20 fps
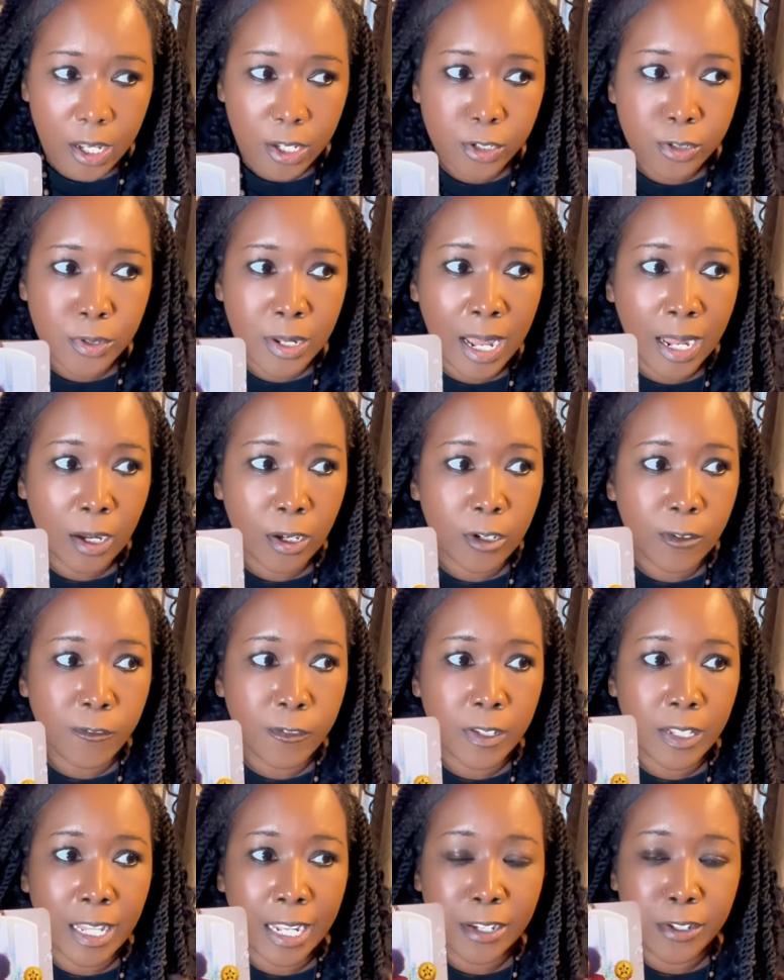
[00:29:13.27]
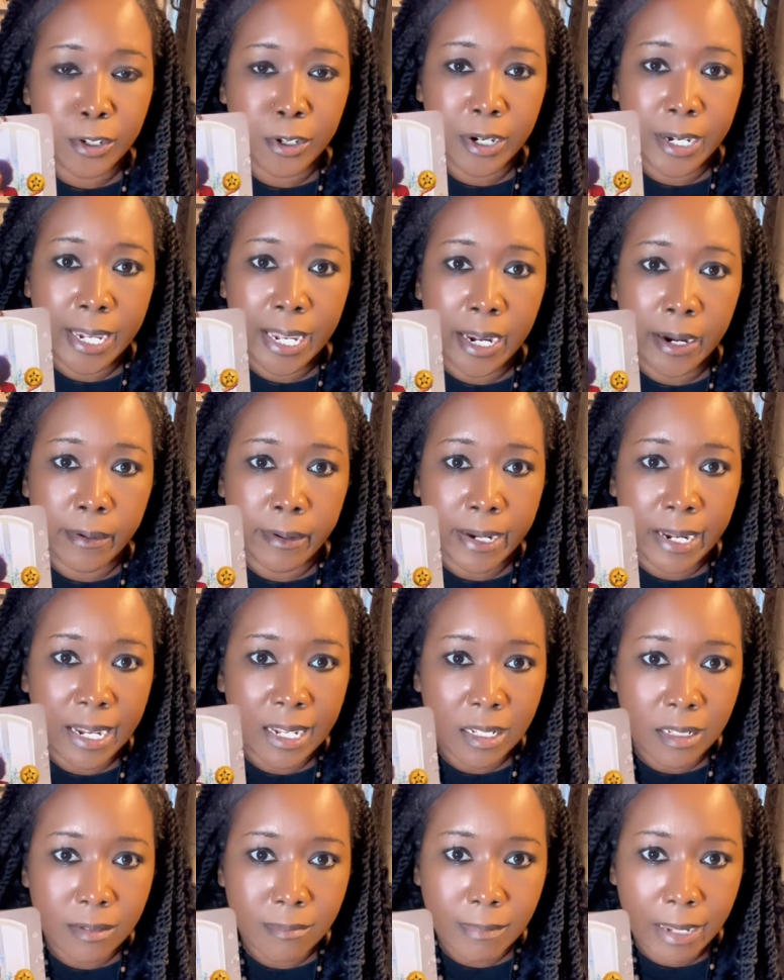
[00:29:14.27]
You're not going to feel like you're
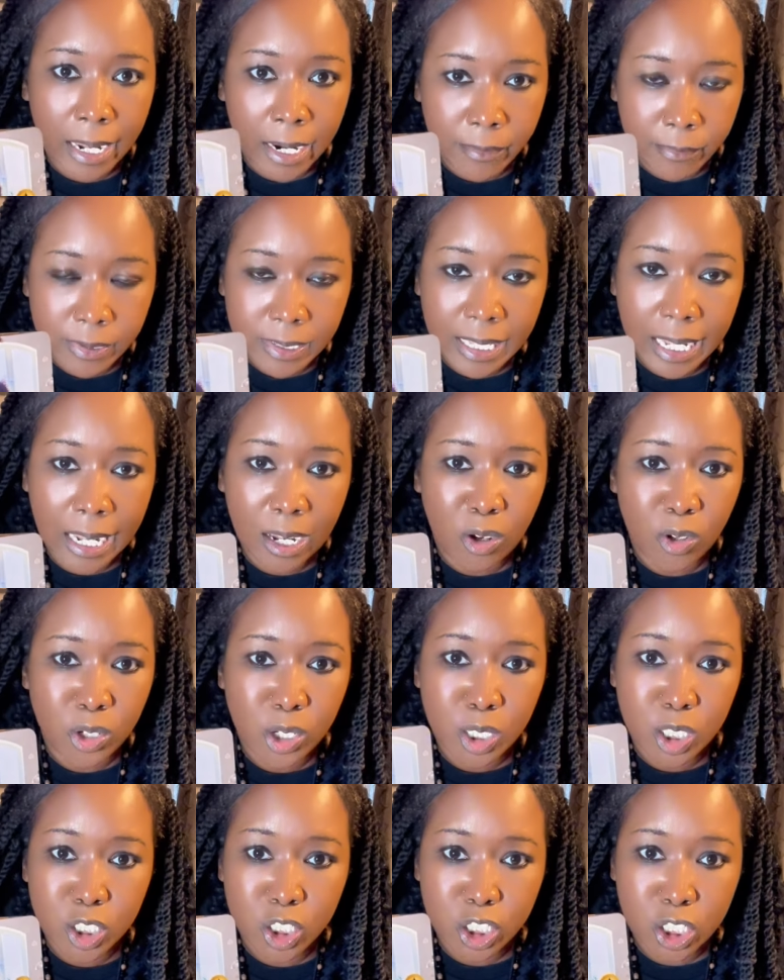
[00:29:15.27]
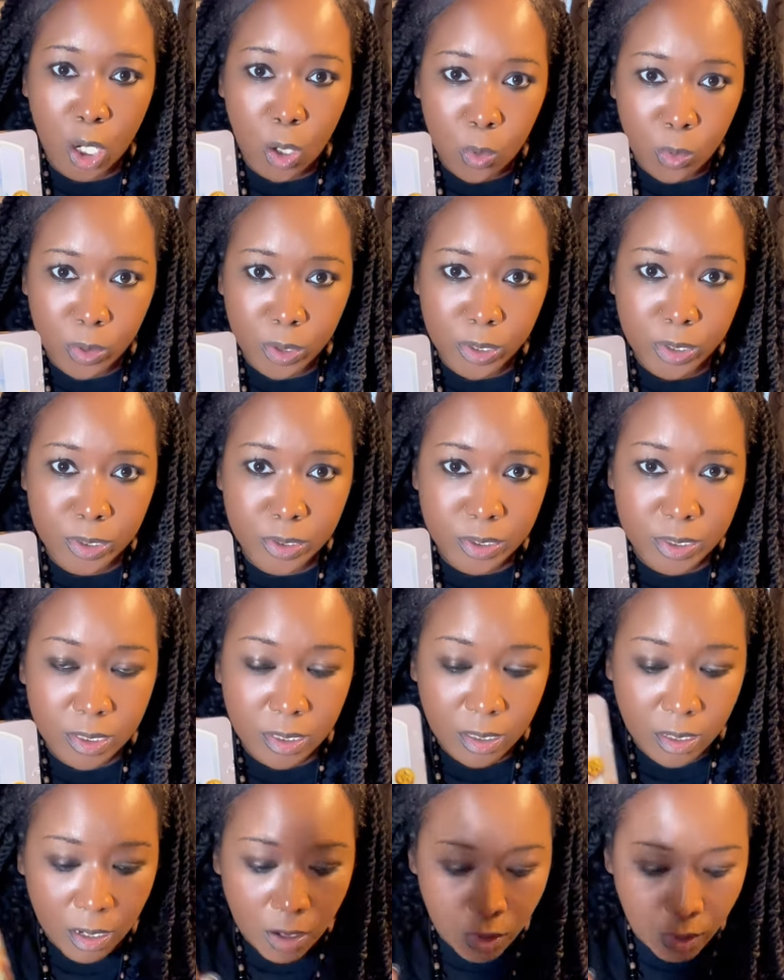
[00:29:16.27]
carrying everything on your shoulders.
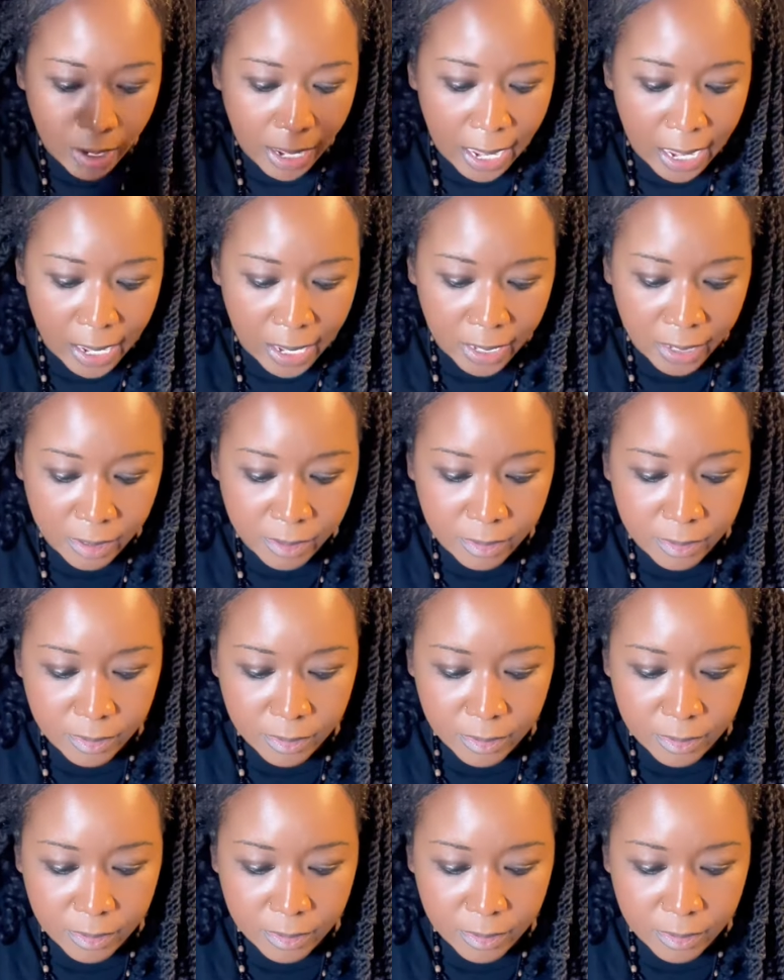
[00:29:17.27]
Okay.